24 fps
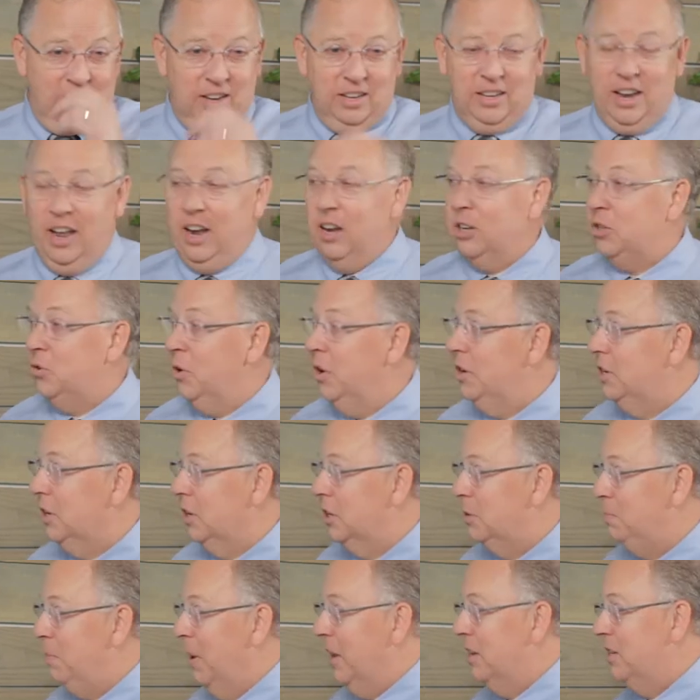Dentistry is
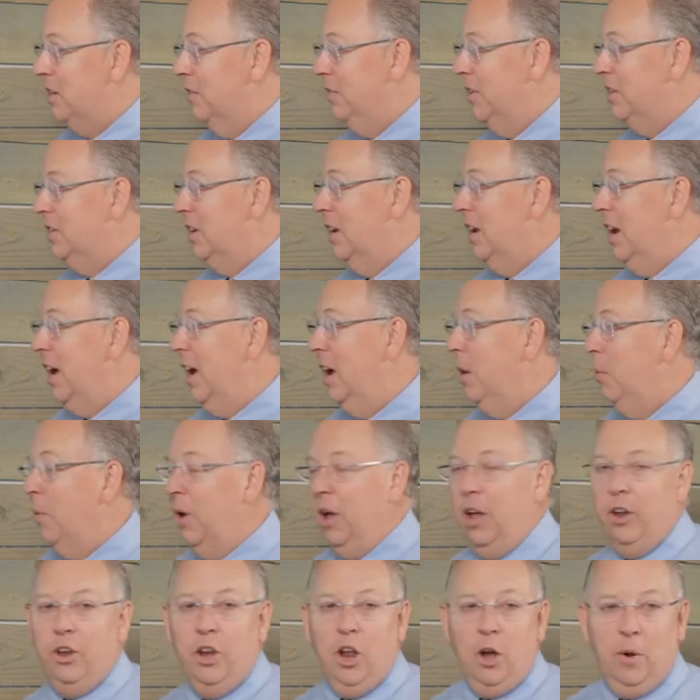expensive, is it not?
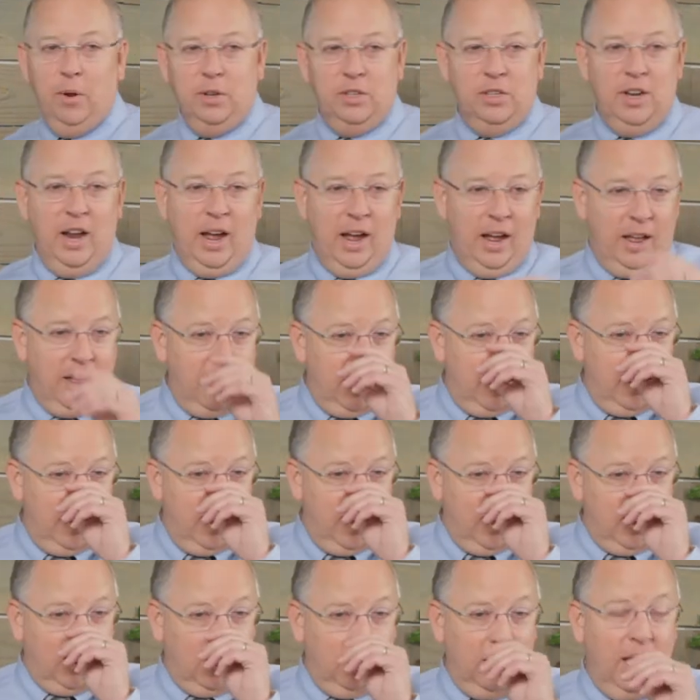Well, no, it's not.
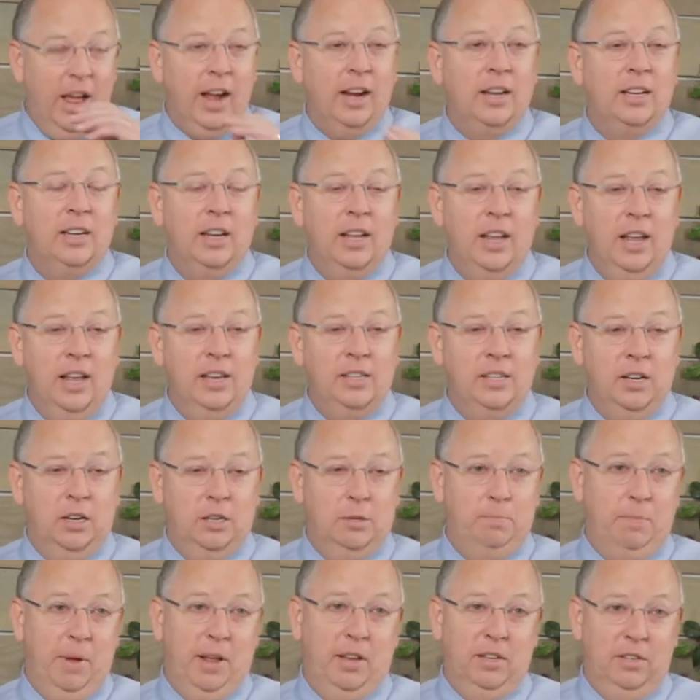Neglect is
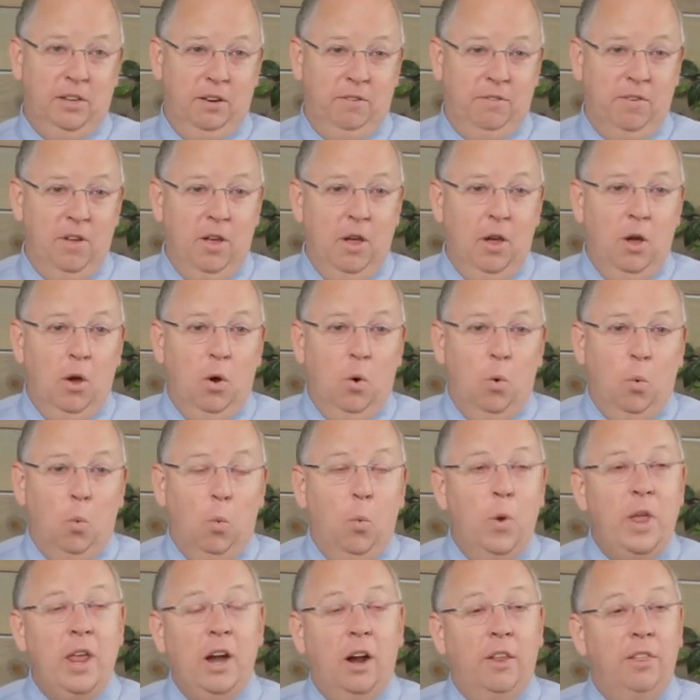expensive.
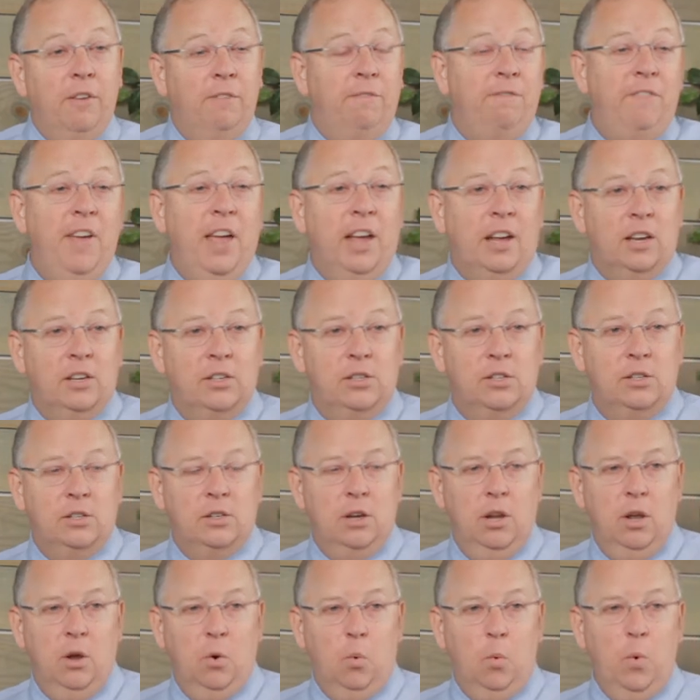We are the fix,
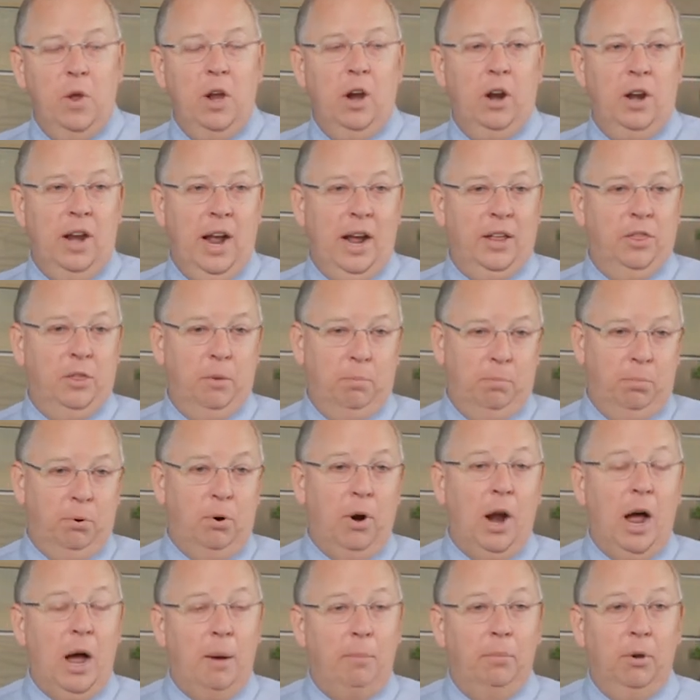we are not the
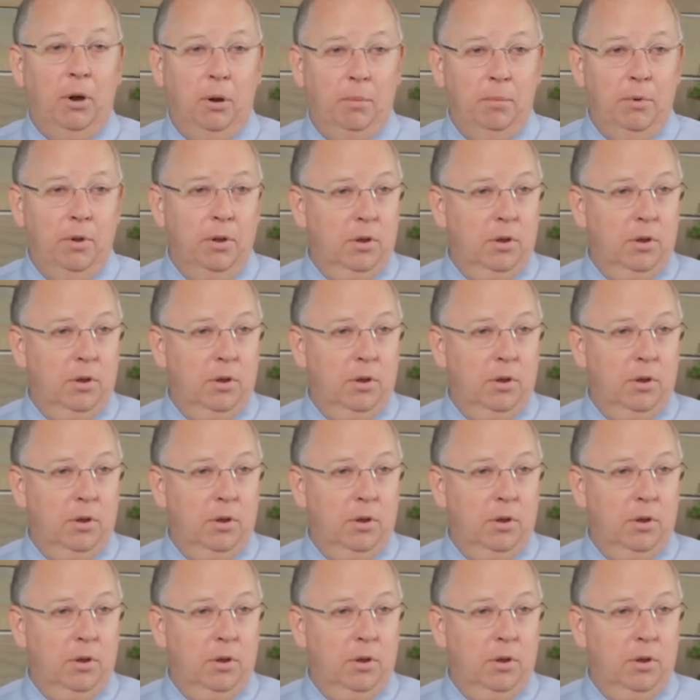problem.